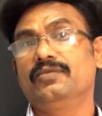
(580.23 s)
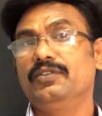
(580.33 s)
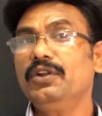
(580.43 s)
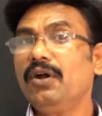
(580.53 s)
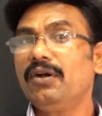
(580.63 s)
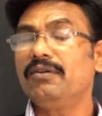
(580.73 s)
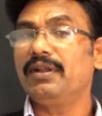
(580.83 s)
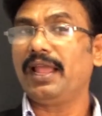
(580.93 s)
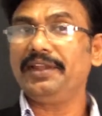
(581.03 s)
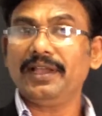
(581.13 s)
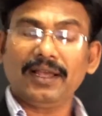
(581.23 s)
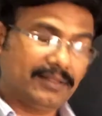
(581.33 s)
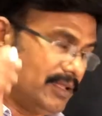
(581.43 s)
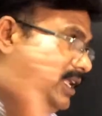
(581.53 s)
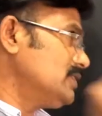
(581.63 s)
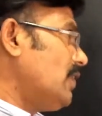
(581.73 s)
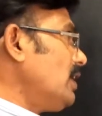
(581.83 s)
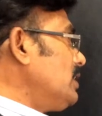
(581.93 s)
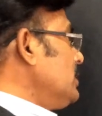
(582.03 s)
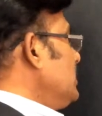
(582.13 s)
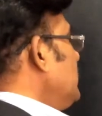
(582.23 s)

You know an idea? That is what?